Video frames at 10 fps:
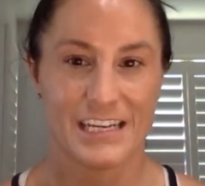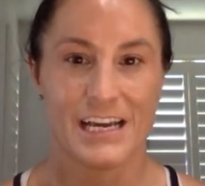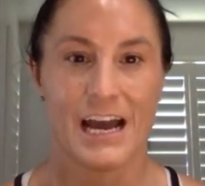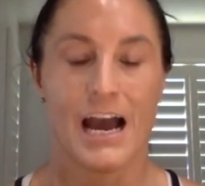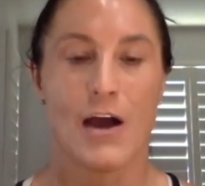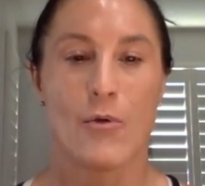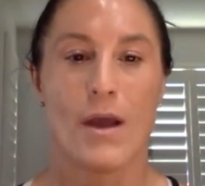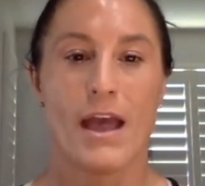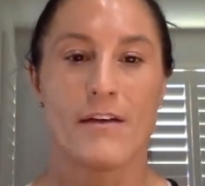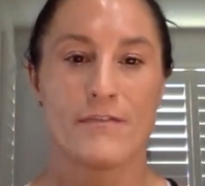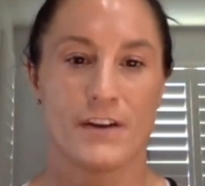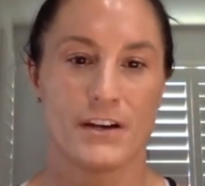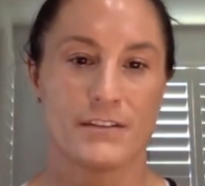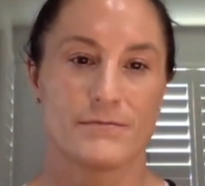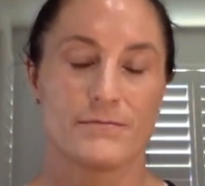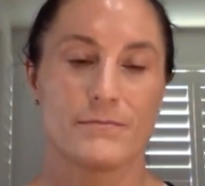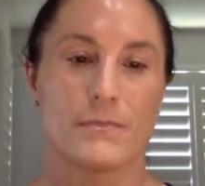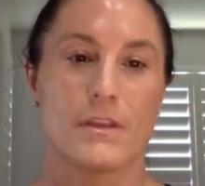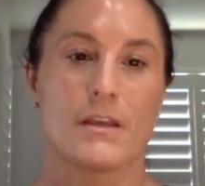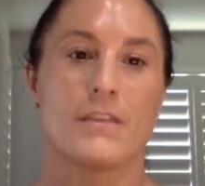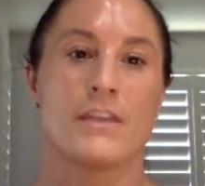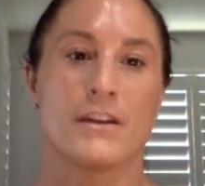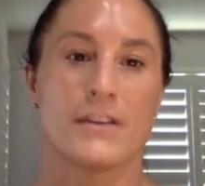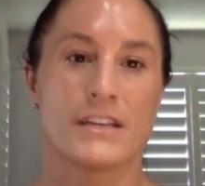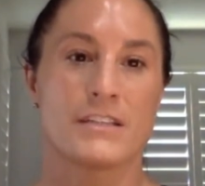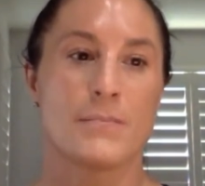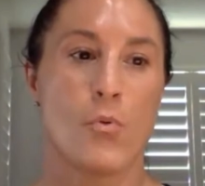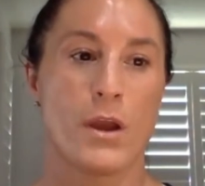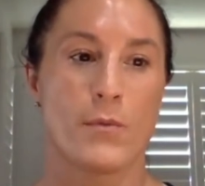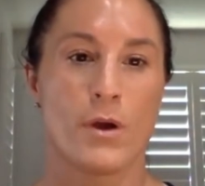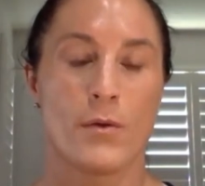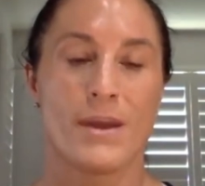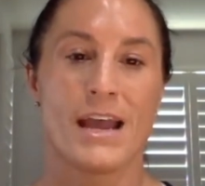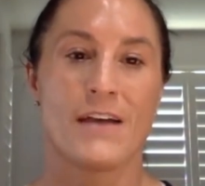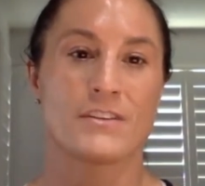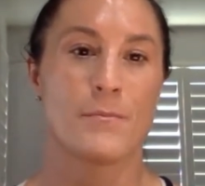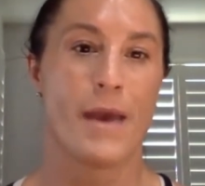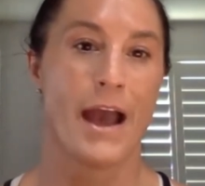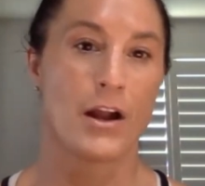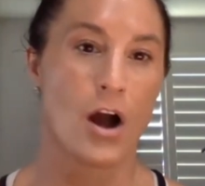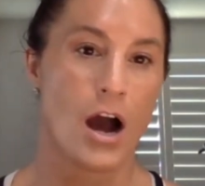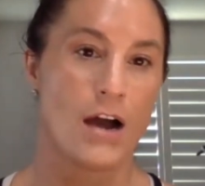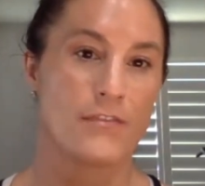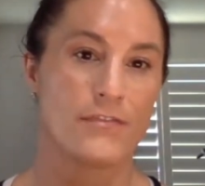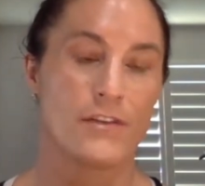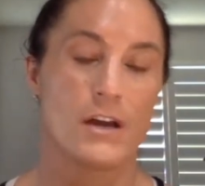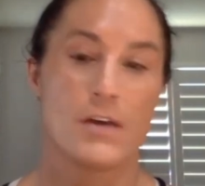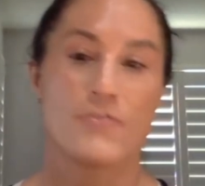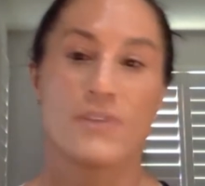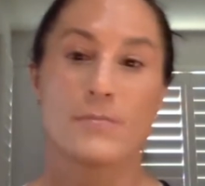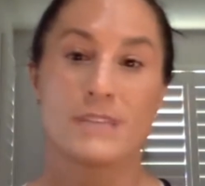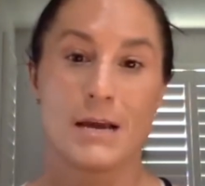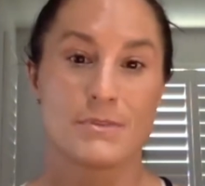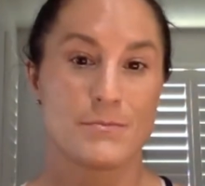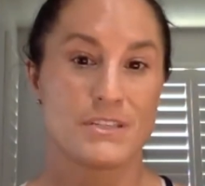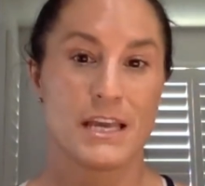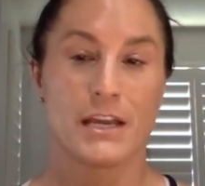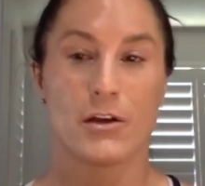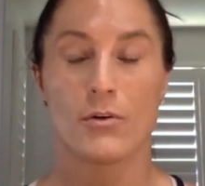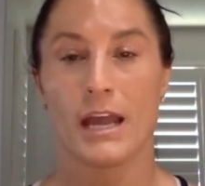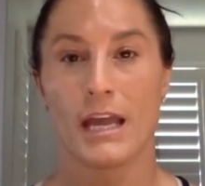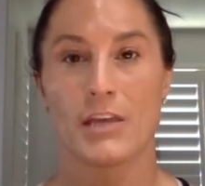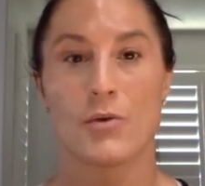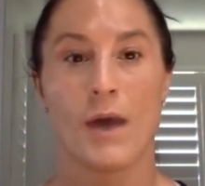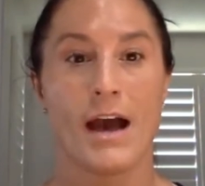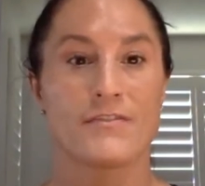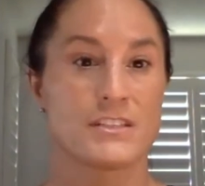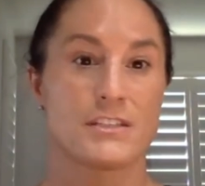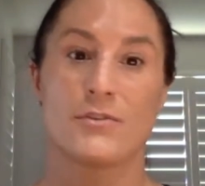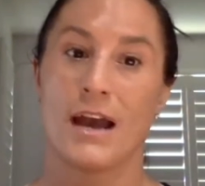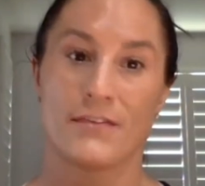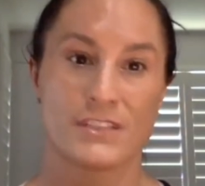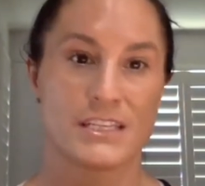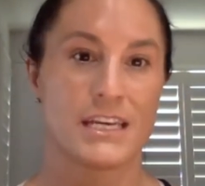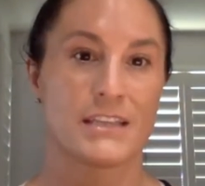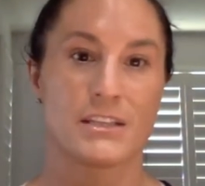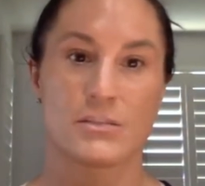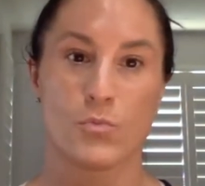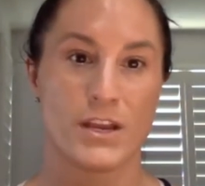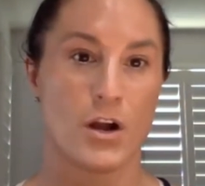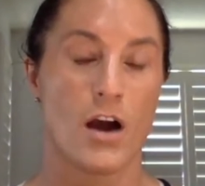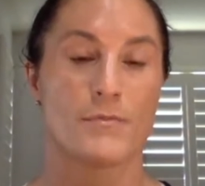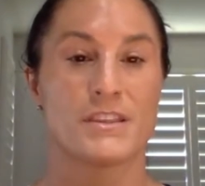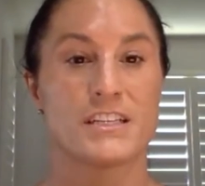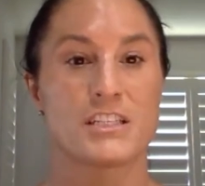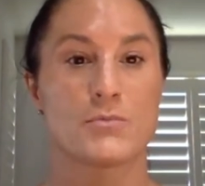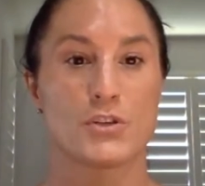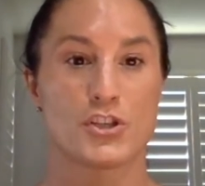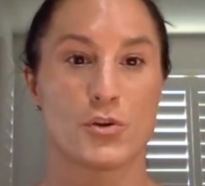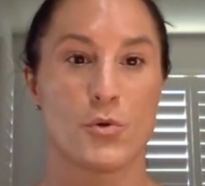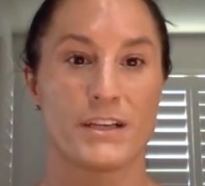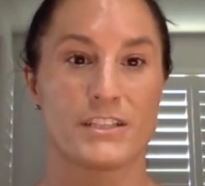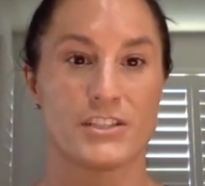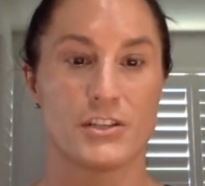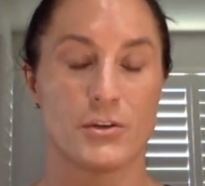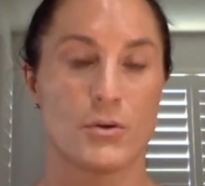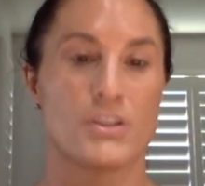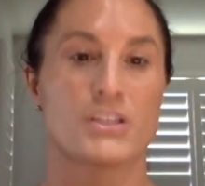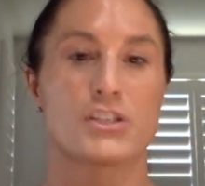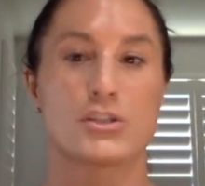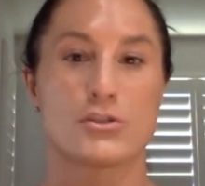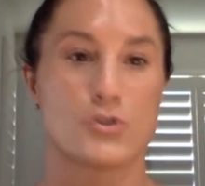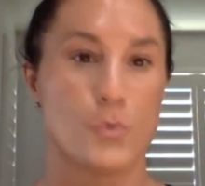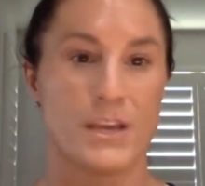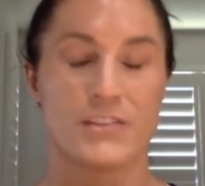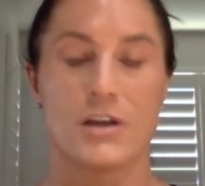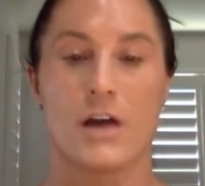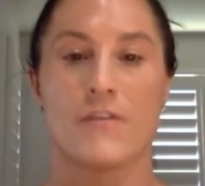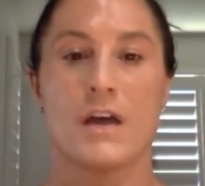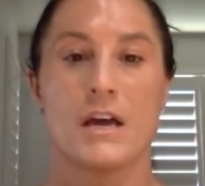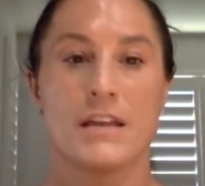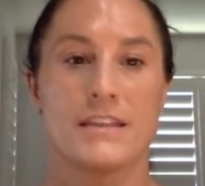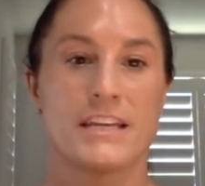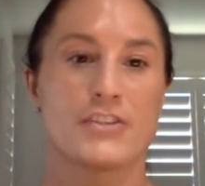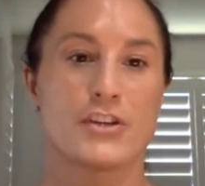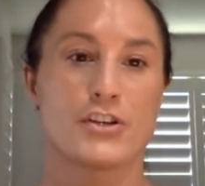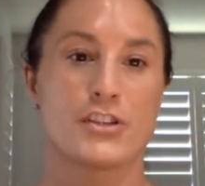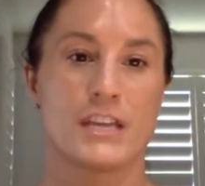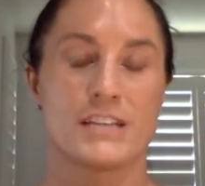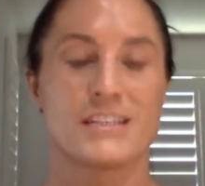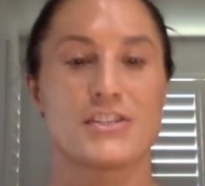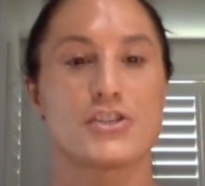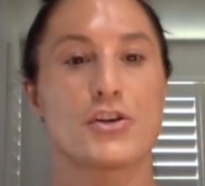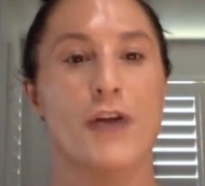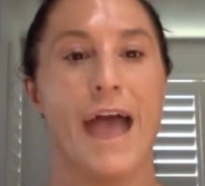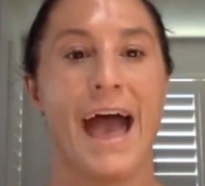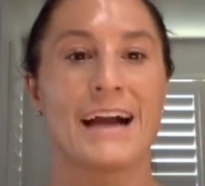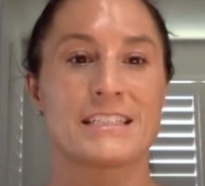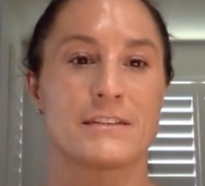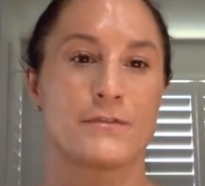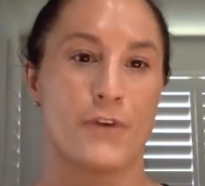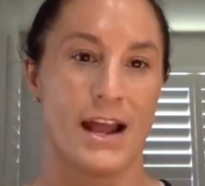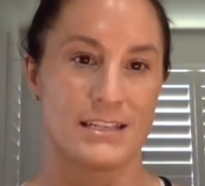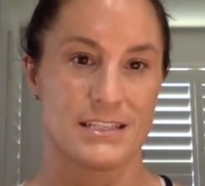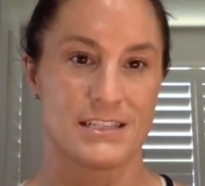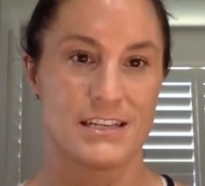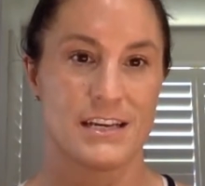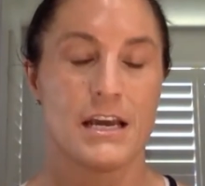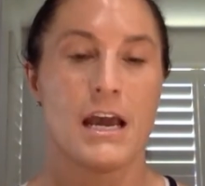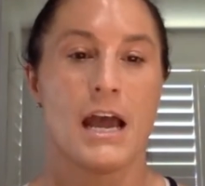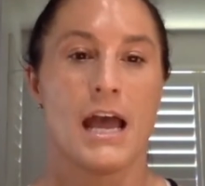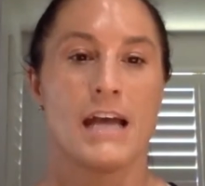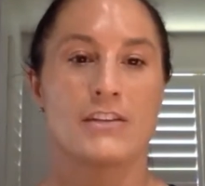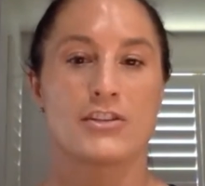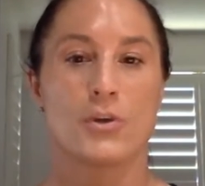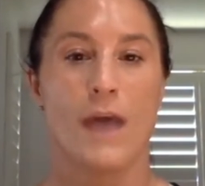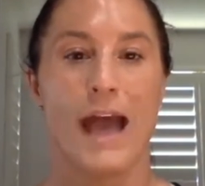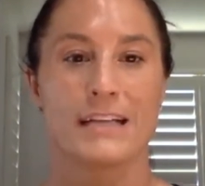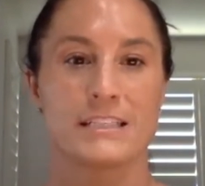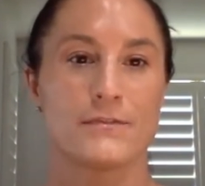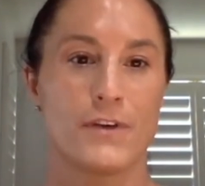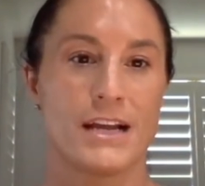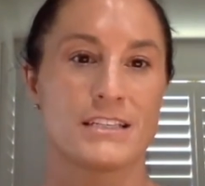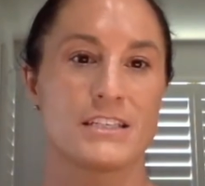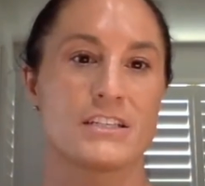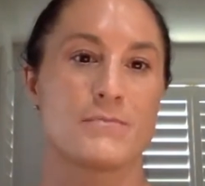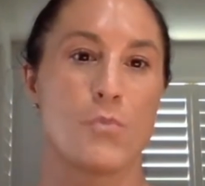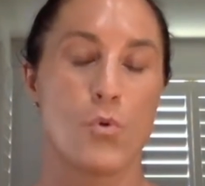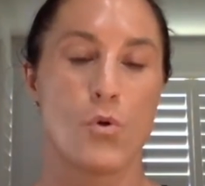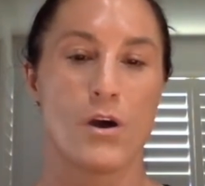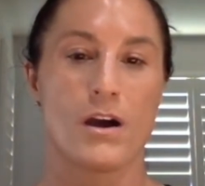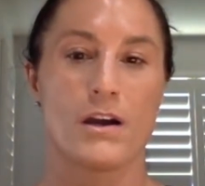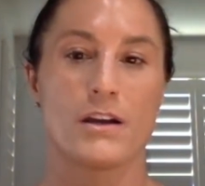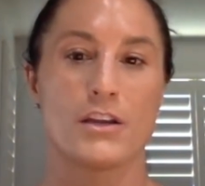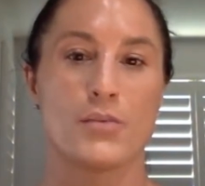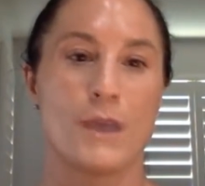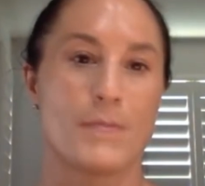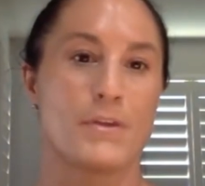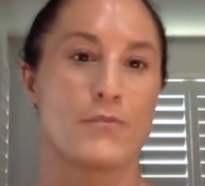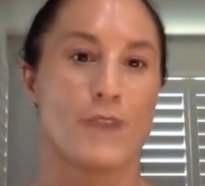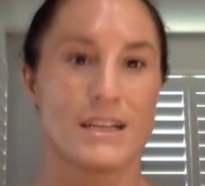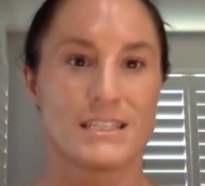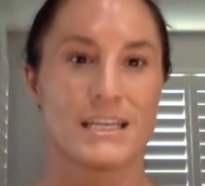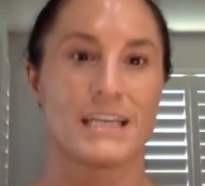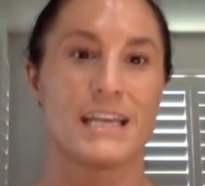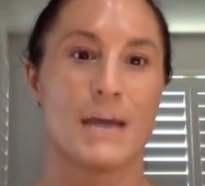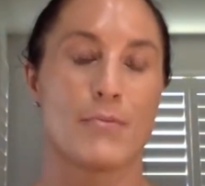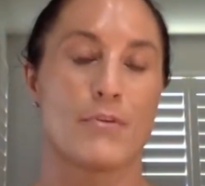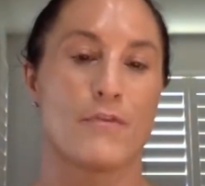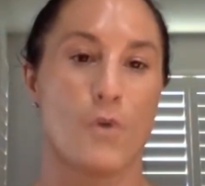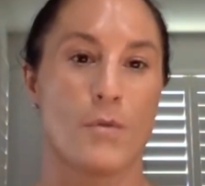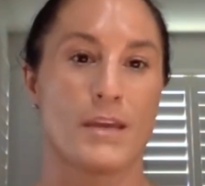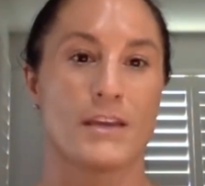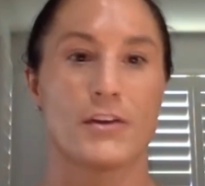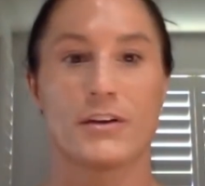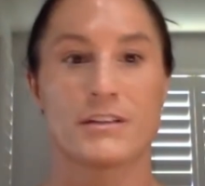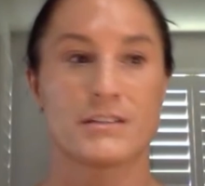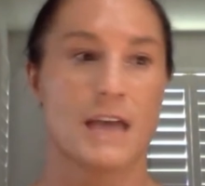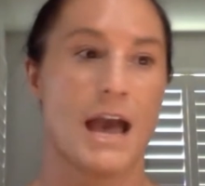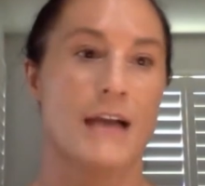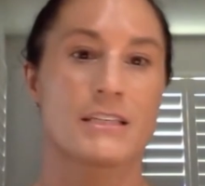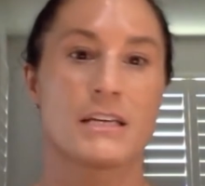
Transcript: However, there is a point where we have to back off sometimes i'm saying okay you have to you have to take this week off and this is what you're going to do or this two weeks off these are your things this is your active rest and so active rest is more you might be resting and not performing your exact